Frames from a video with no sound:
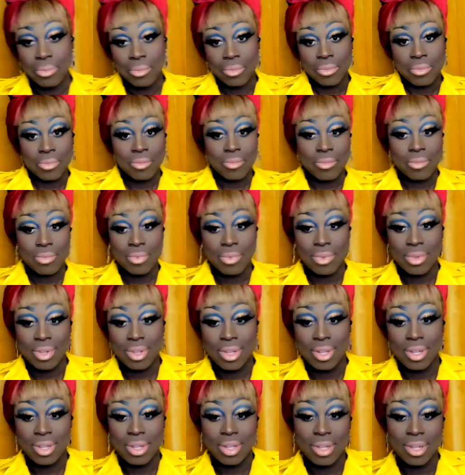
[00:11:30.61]

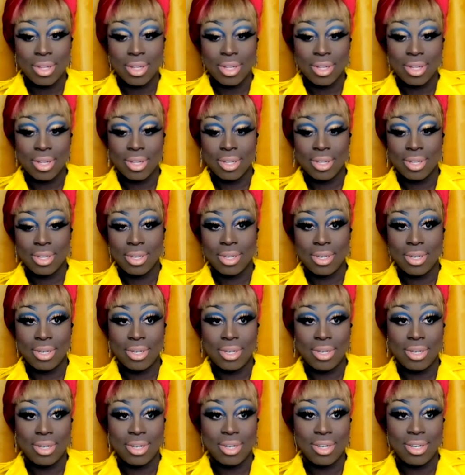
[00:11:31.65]

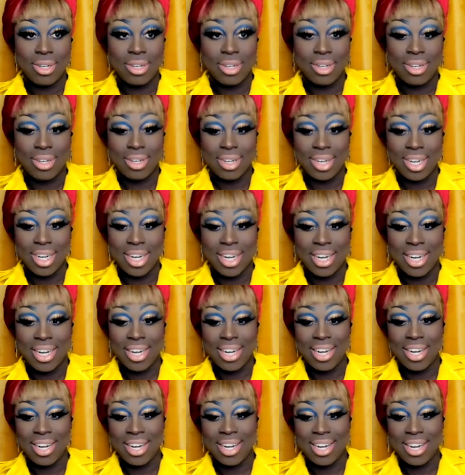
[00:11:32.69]

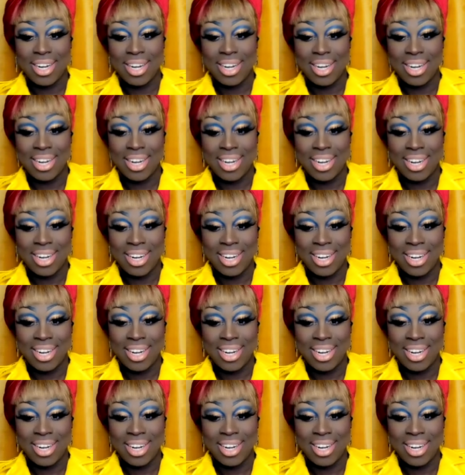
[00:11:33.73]
The person shown says nothing.